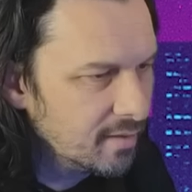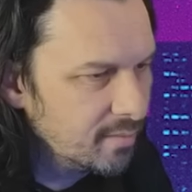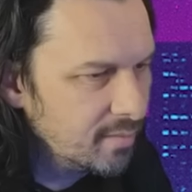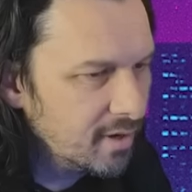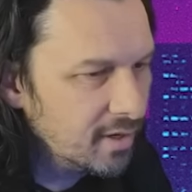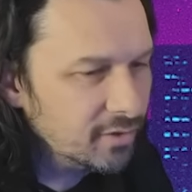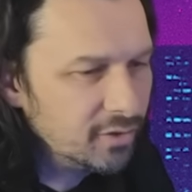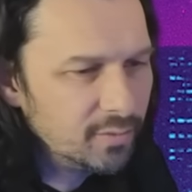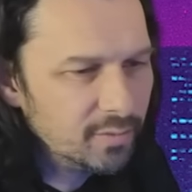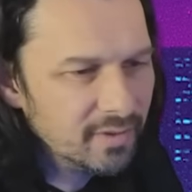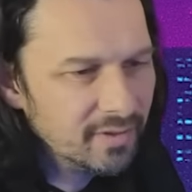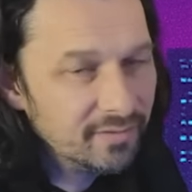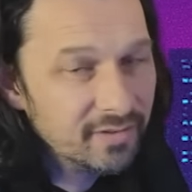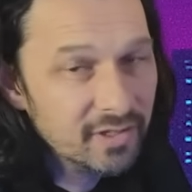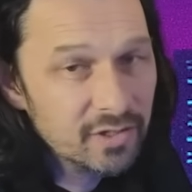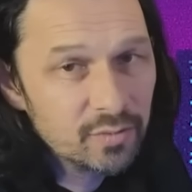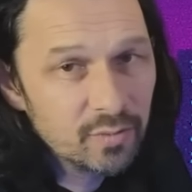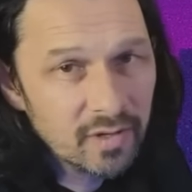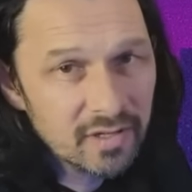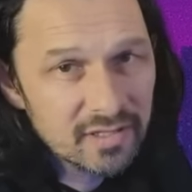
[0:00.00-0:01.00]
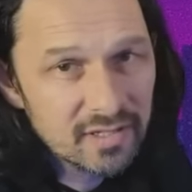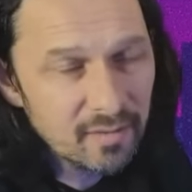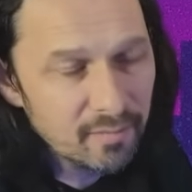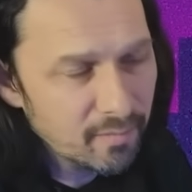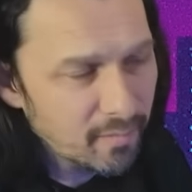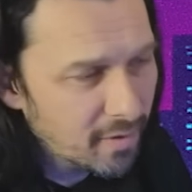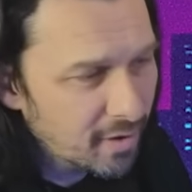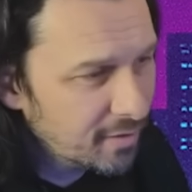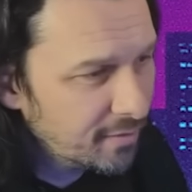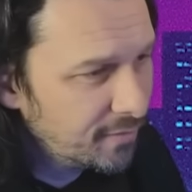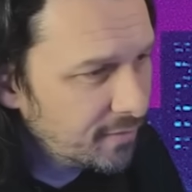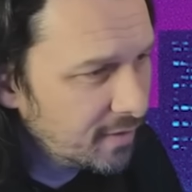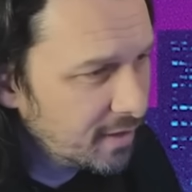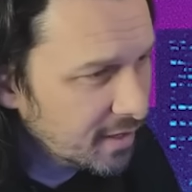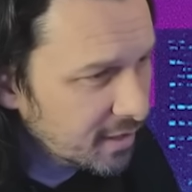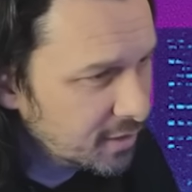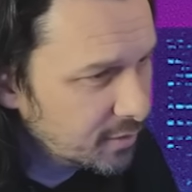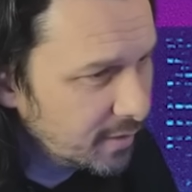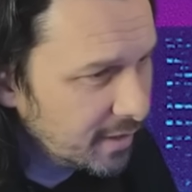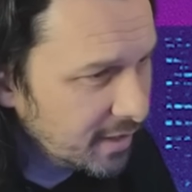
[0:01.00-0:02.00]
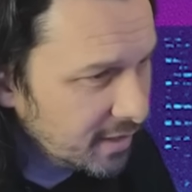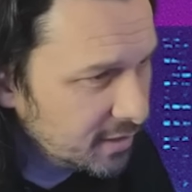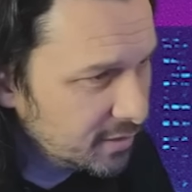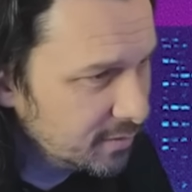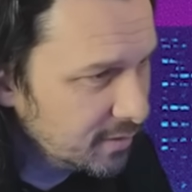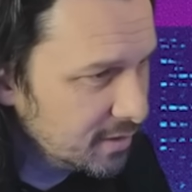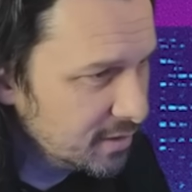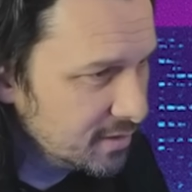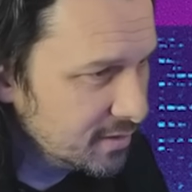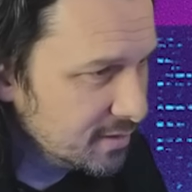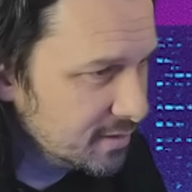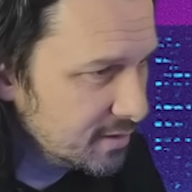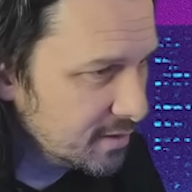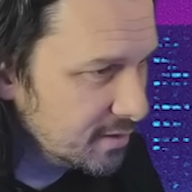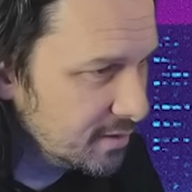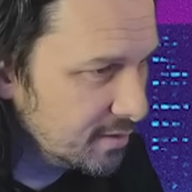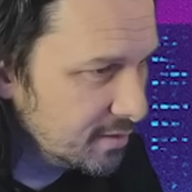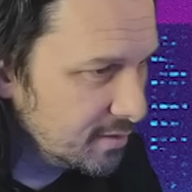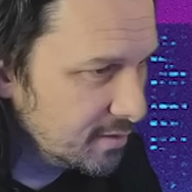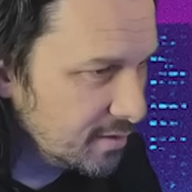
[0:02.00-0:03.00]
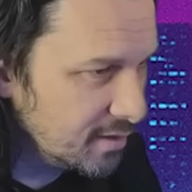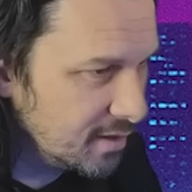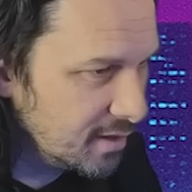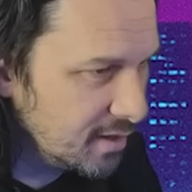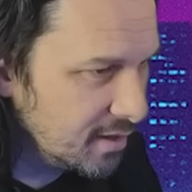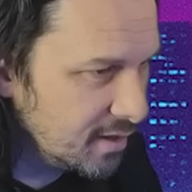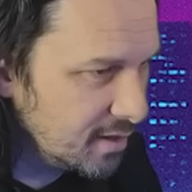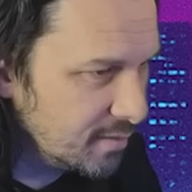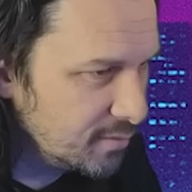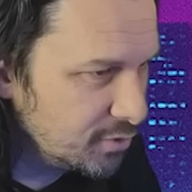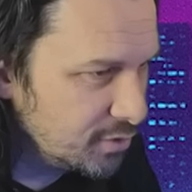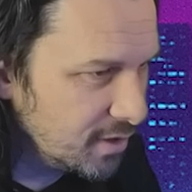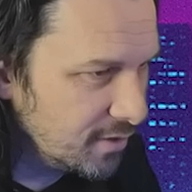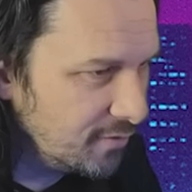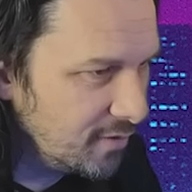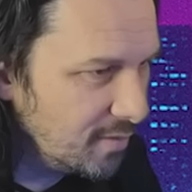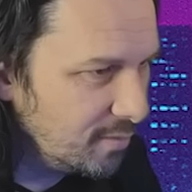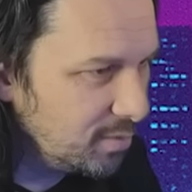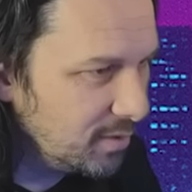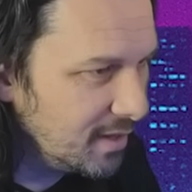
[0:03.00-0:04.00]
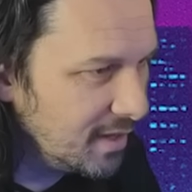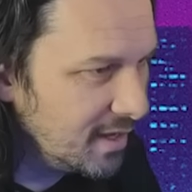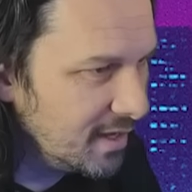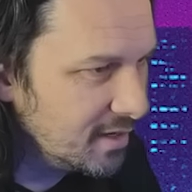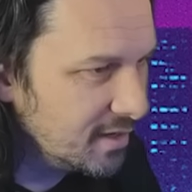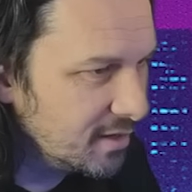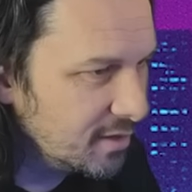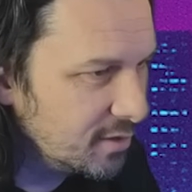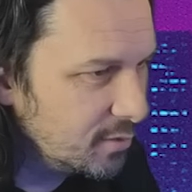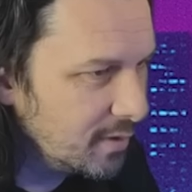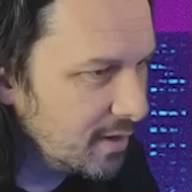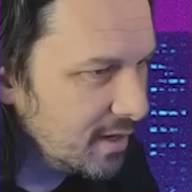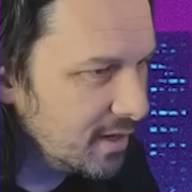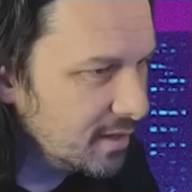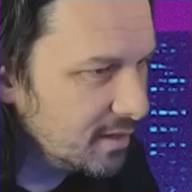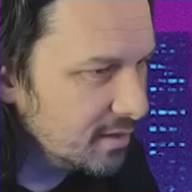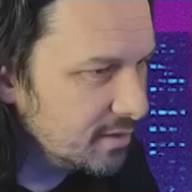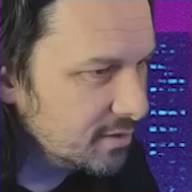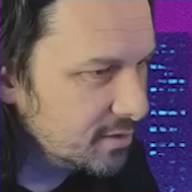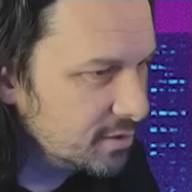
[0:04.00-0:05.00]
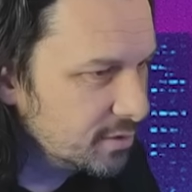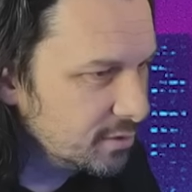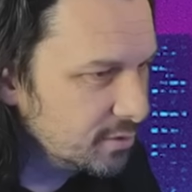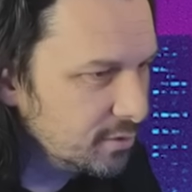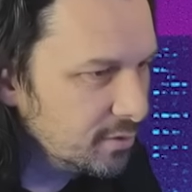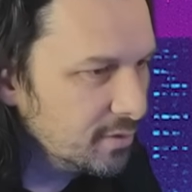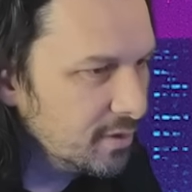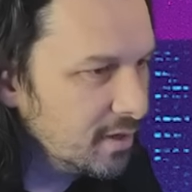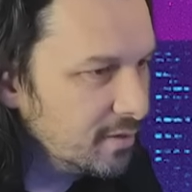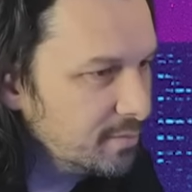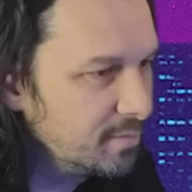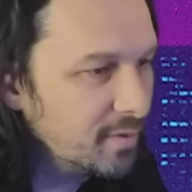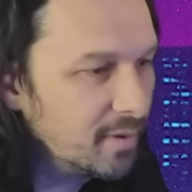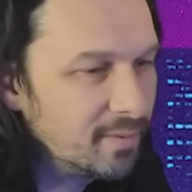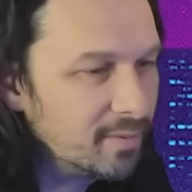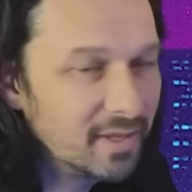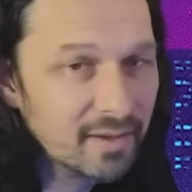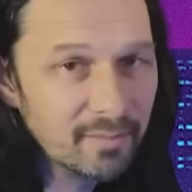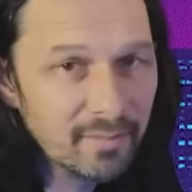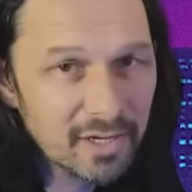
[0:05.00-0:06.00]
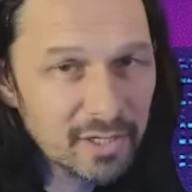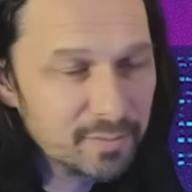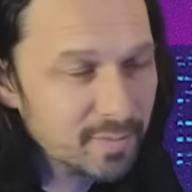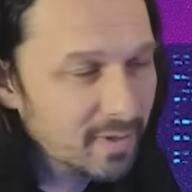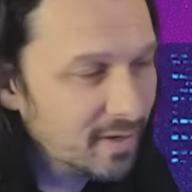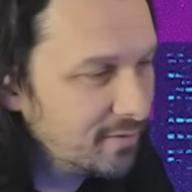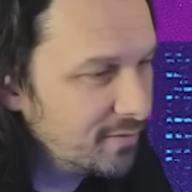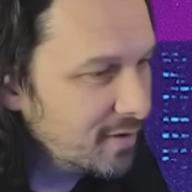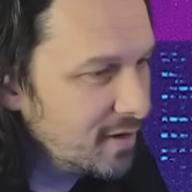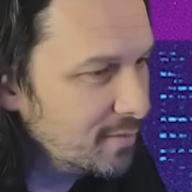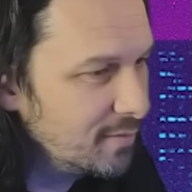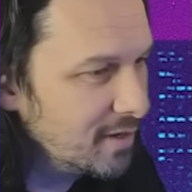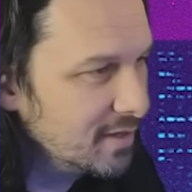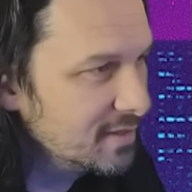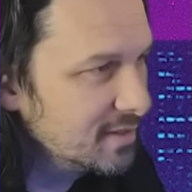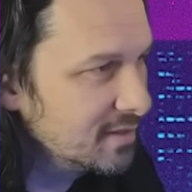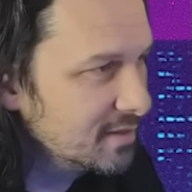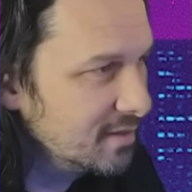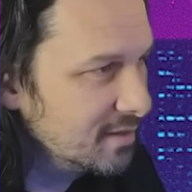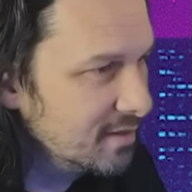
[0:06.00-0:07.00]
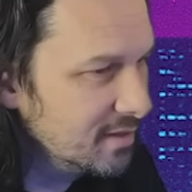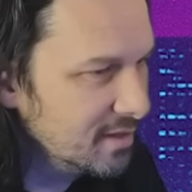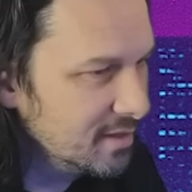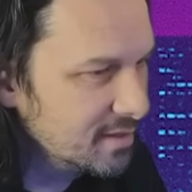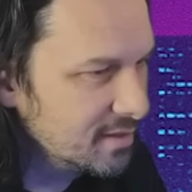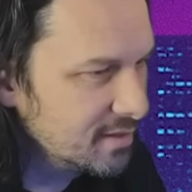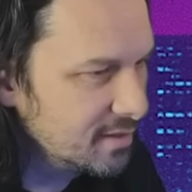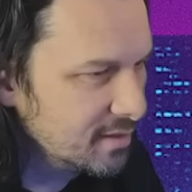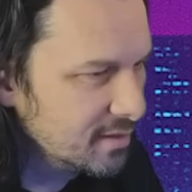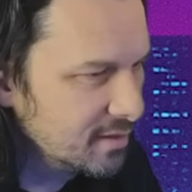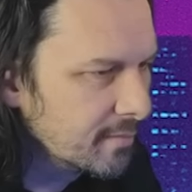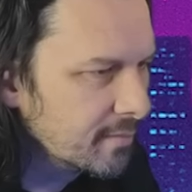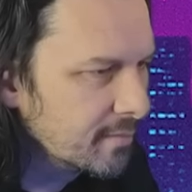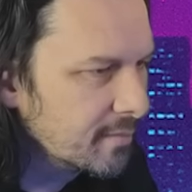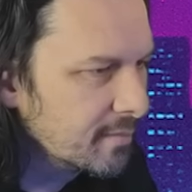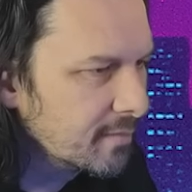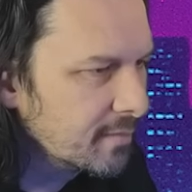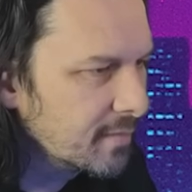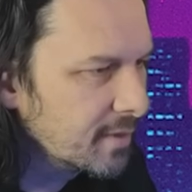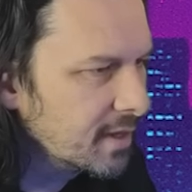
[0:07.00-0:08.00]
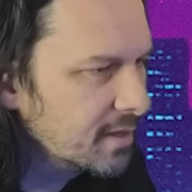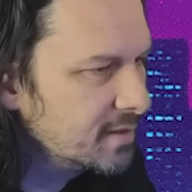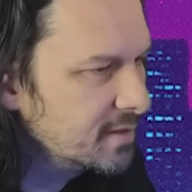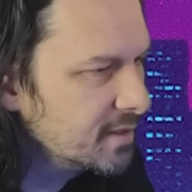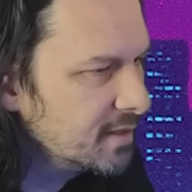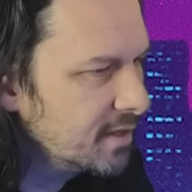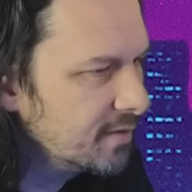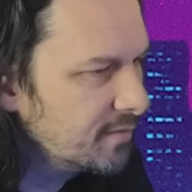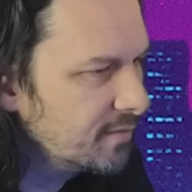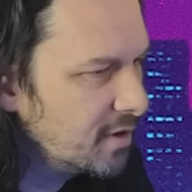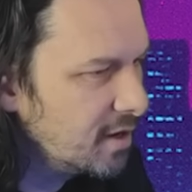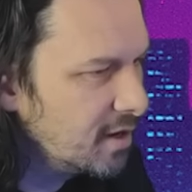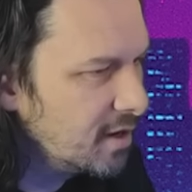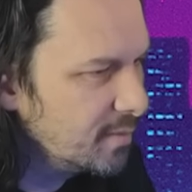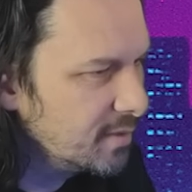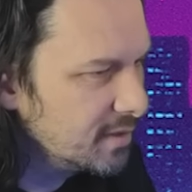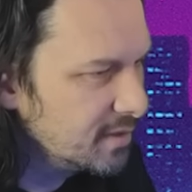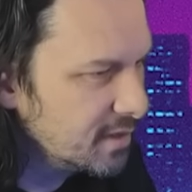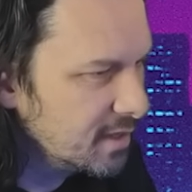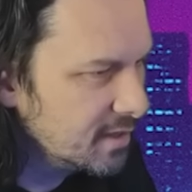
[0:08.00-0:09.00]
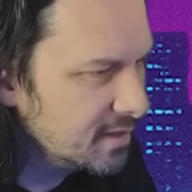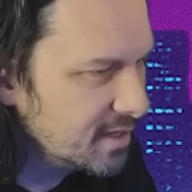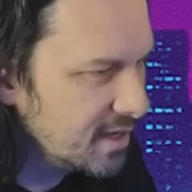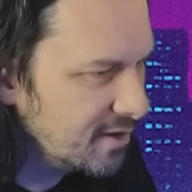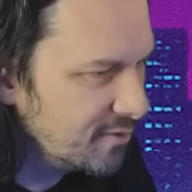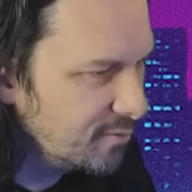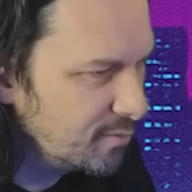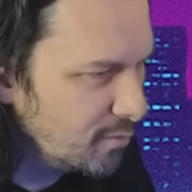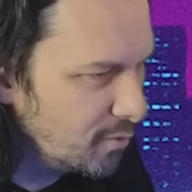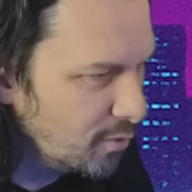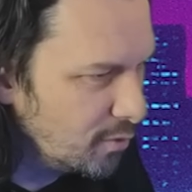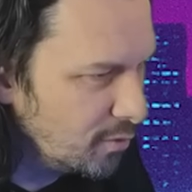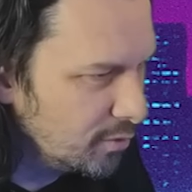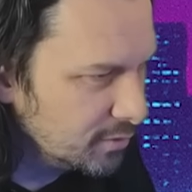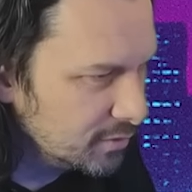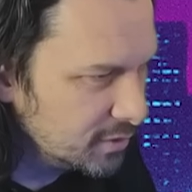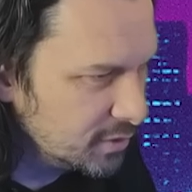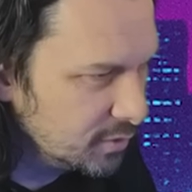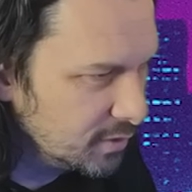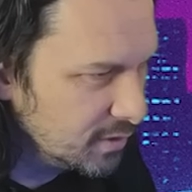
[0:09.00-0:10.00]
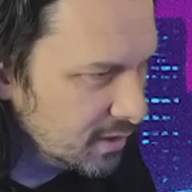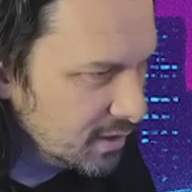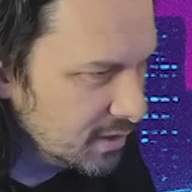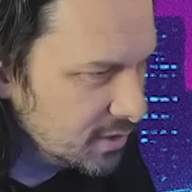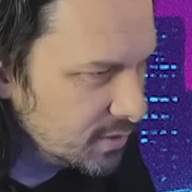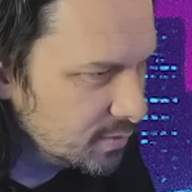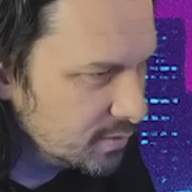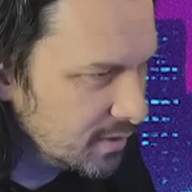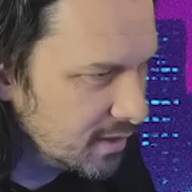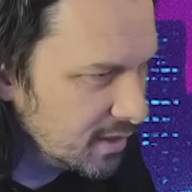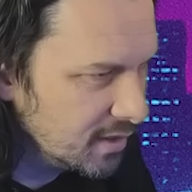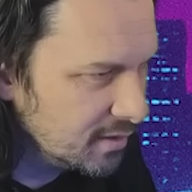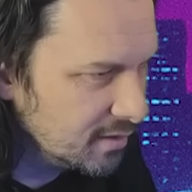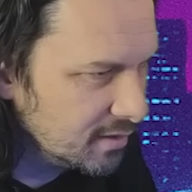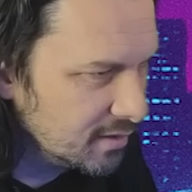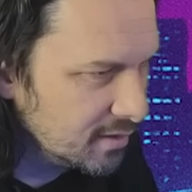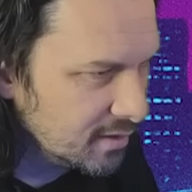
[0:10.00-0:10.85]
But I do believe this was a modified Quake 2 engine, so I'm sure if I played Quake 2, I'd probably get much better frame rates than this. You can see the environment does have more to it as well.